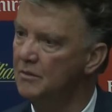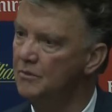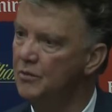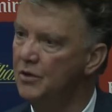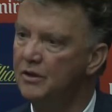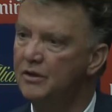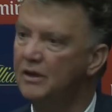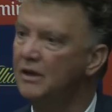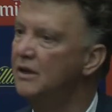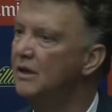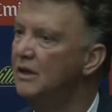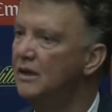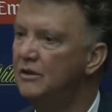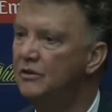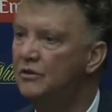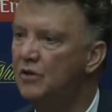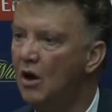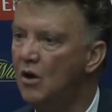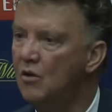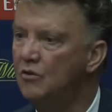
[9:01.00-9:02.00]
But
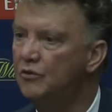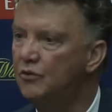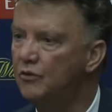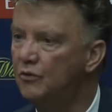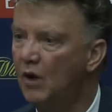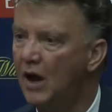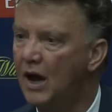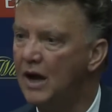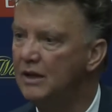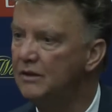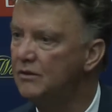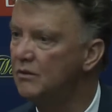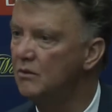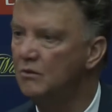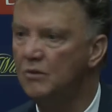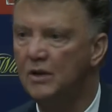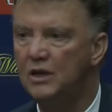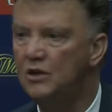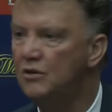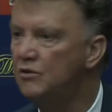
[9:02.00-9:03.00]
don't write
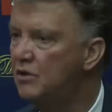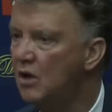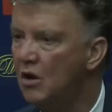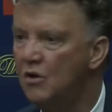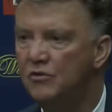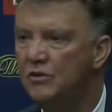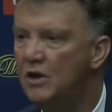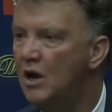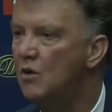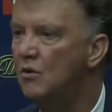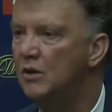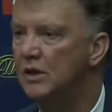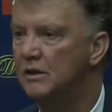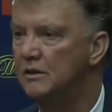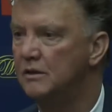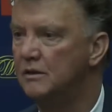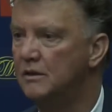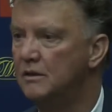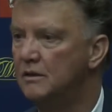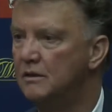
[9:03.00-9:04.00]
when you don't know it.
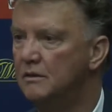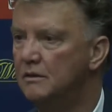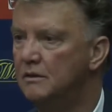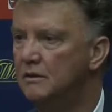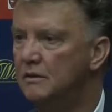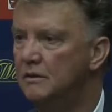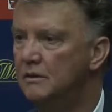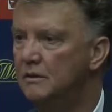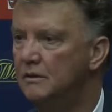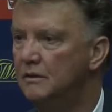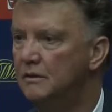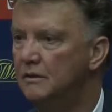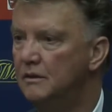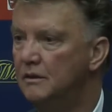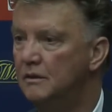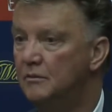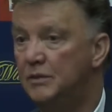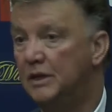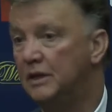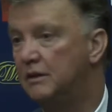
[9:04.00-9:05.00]

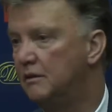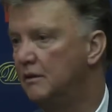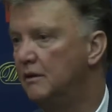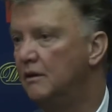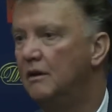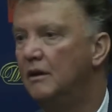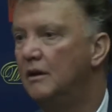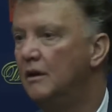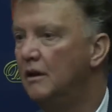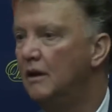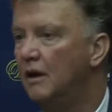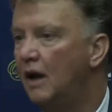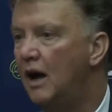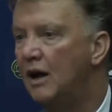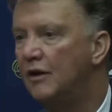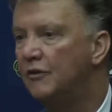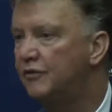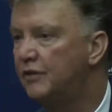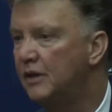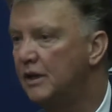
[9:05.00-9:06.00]
But
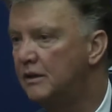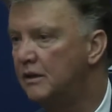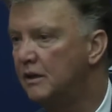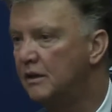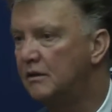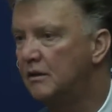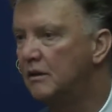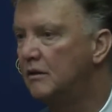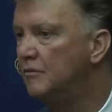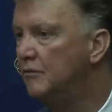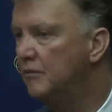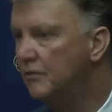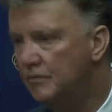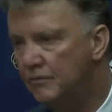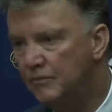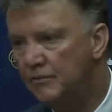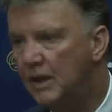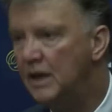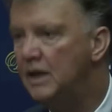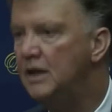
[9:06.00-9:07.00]
I've said it
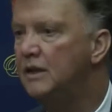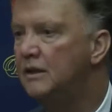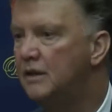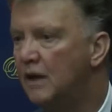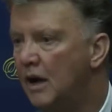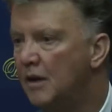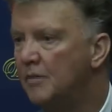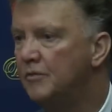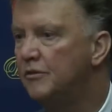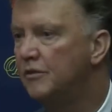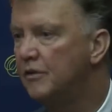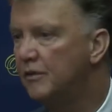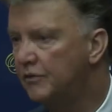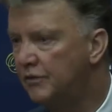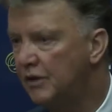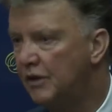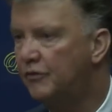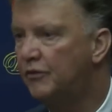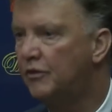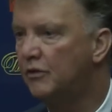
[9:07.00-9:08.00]
many times,
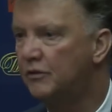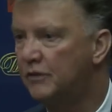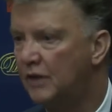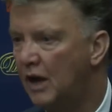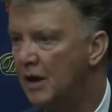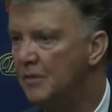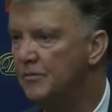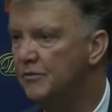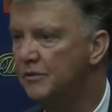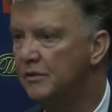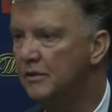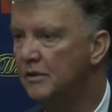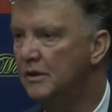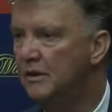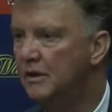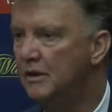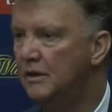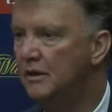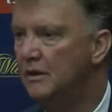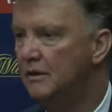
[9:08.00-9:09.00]
several times,
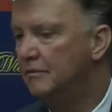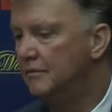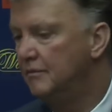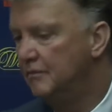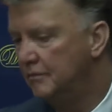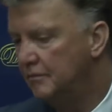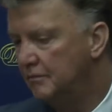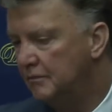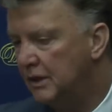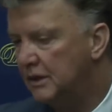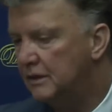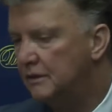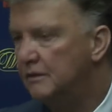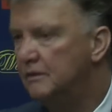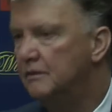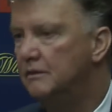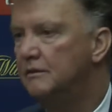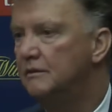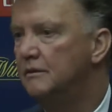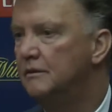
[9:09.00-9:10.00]
but
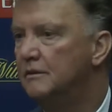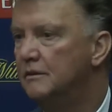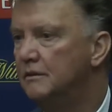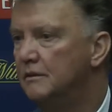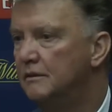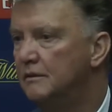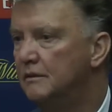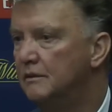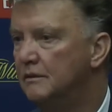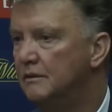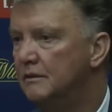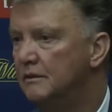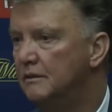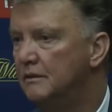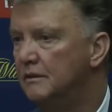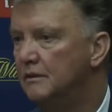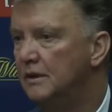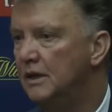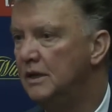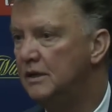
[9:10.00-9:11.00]

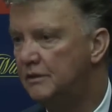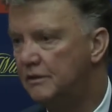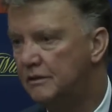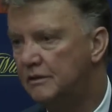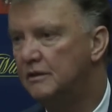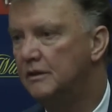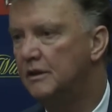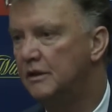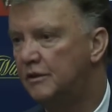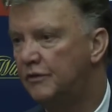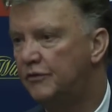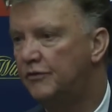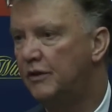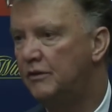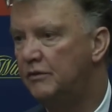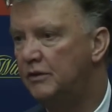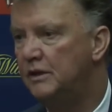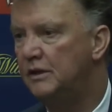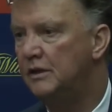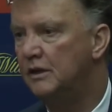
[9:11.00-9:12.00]
it's
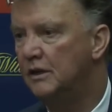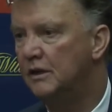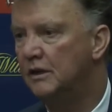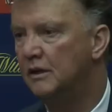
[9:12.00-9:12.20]
very